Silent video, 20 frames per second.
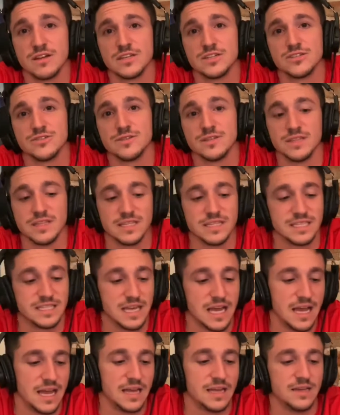during the
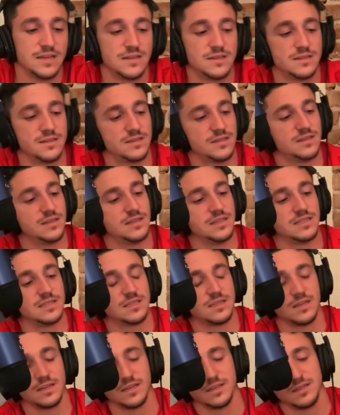day? It's
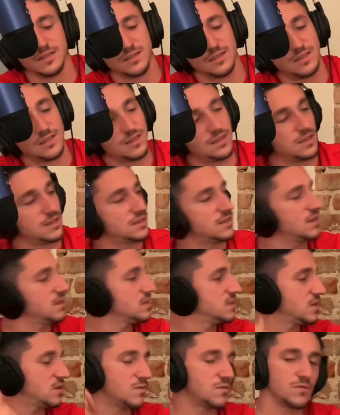like, it
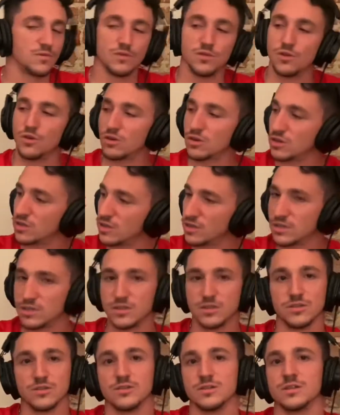doesn't look
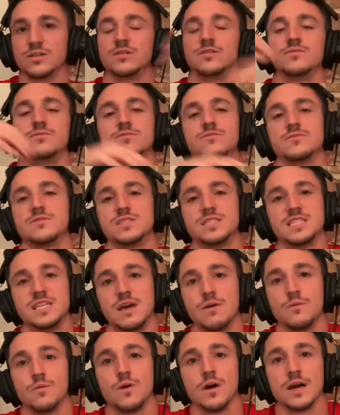good
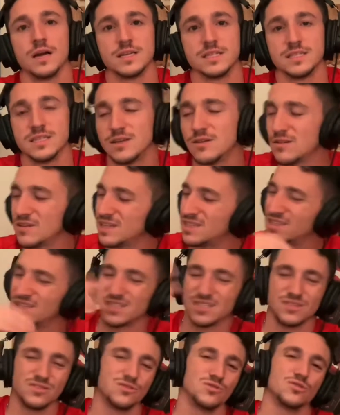set-wise. It
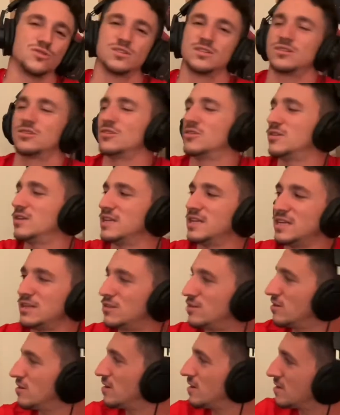doesn't look good
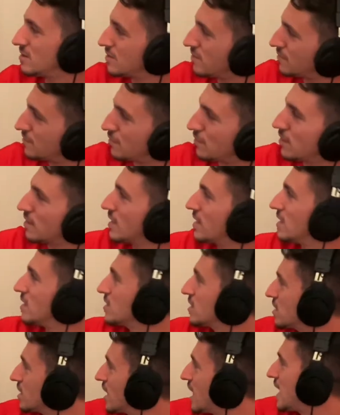either. The
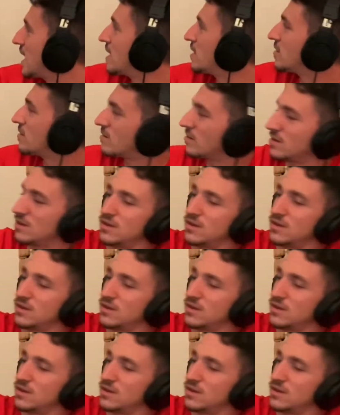fucking glare